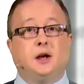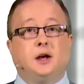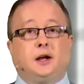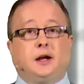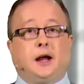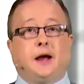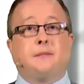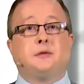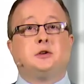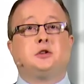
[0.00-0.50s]

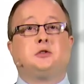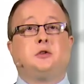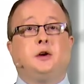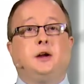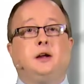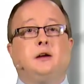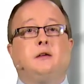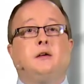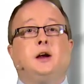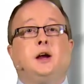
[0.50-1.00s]

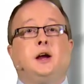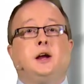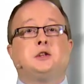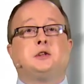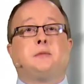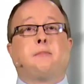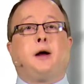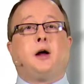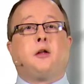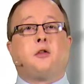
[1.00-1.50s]
Chemistry is
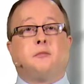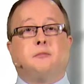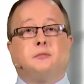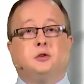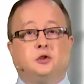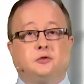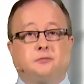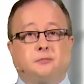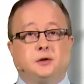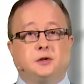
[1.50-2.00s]
about the
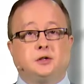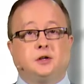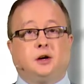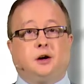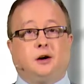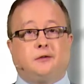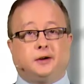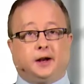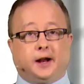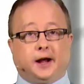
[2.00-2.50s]
movement
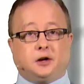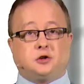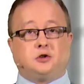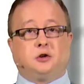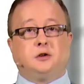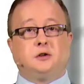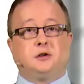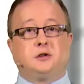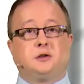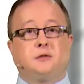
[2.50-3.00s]
of
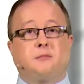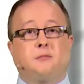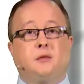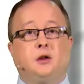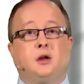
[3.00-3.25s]
electrons.